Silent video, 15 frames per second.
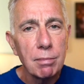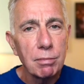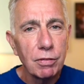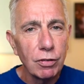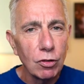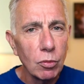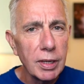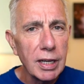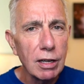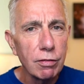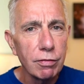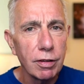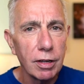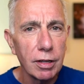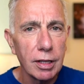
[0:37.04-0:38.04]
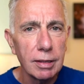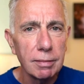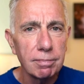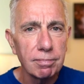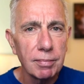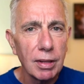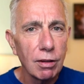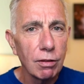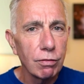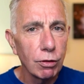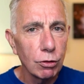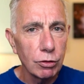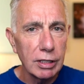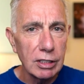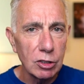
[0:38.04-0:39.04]
Before we go further,
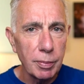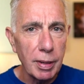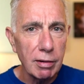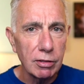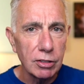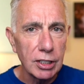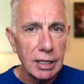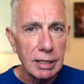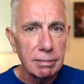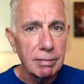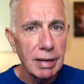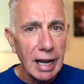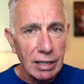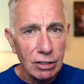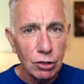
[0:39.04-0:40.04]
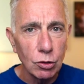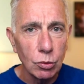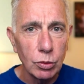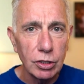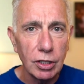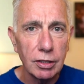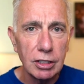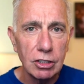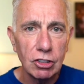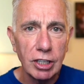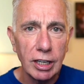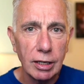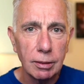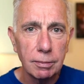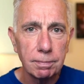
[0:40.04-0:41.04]
full transparency, as always on this
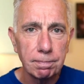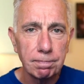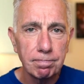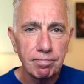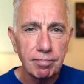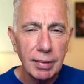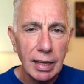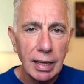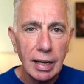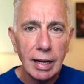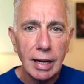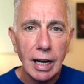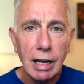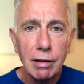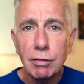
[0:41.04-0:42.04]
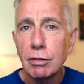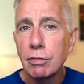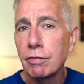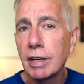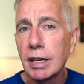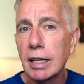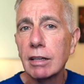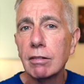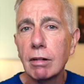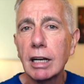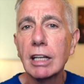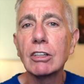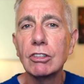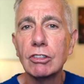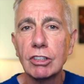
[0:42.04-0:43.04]
channel, I have an affiliate
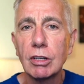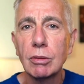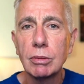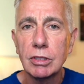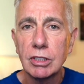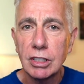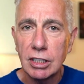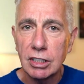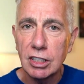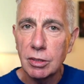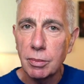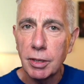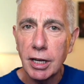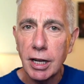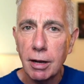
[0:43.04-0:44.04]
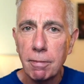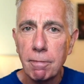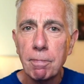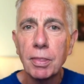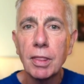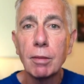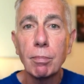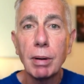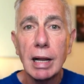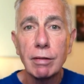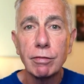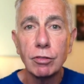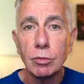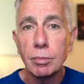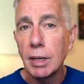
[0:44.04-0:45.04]
relationship with Systeme, the
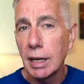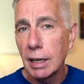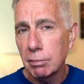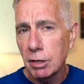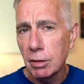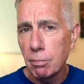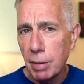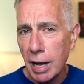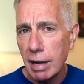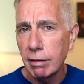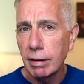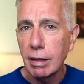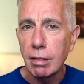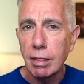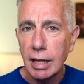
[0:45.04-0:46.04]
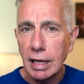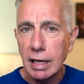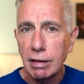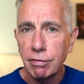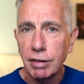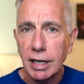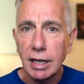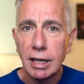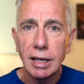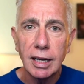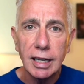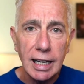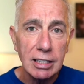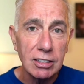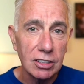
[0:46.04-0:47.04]
platform I'm comparing Thinkific
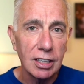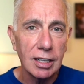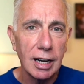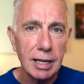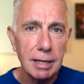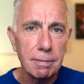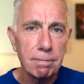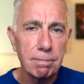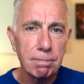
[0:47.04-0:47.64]
against today.